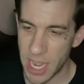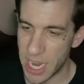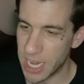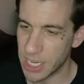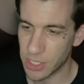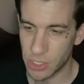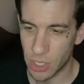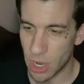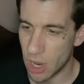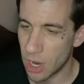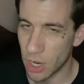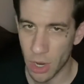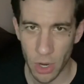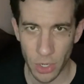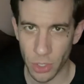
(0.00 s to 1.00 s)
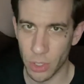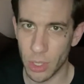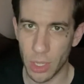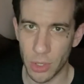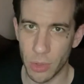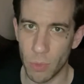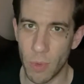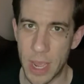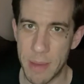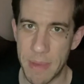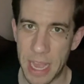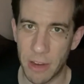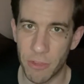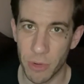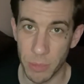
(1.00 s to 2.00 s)
in his car on the way
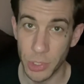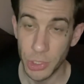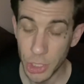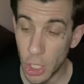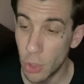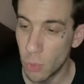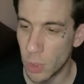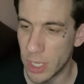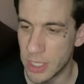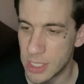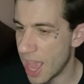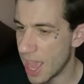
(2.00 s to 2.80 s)
back from a show once.